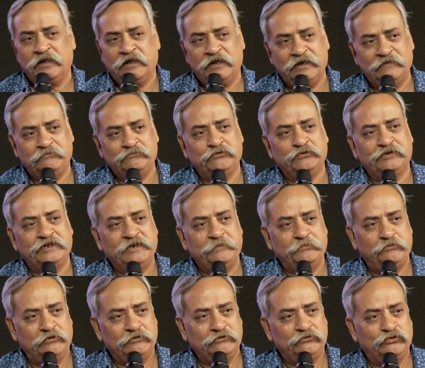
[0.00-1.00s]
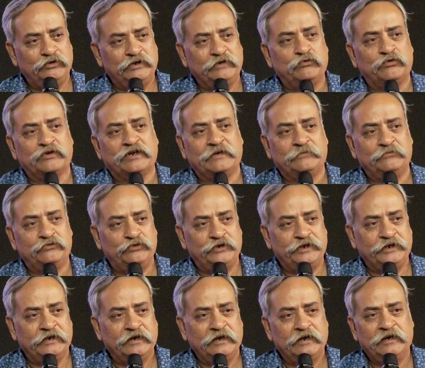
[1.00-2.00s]
I have to keep on doing what I'm
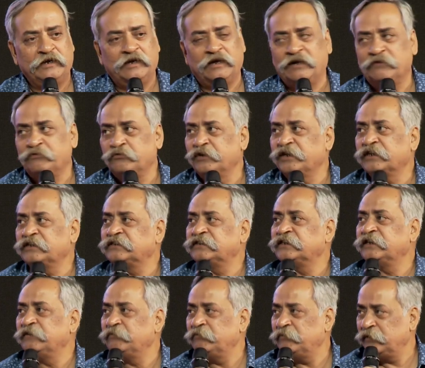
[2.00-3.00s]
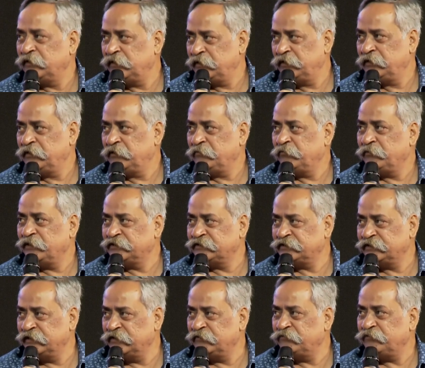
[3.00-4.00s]
doing. I have to excel
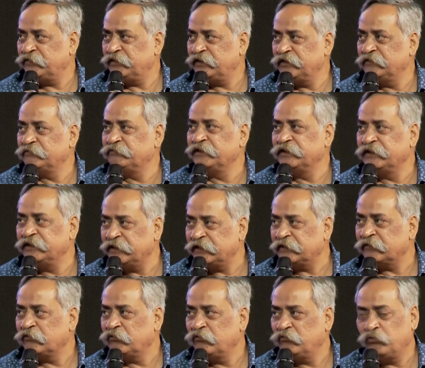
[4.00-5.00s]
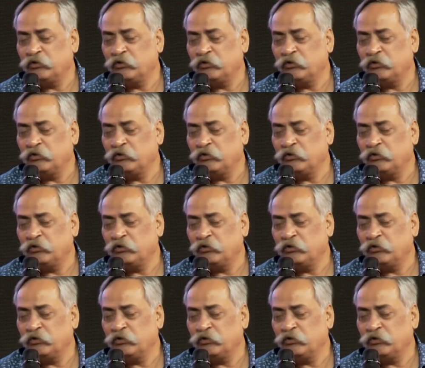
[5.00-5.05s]
myself every day.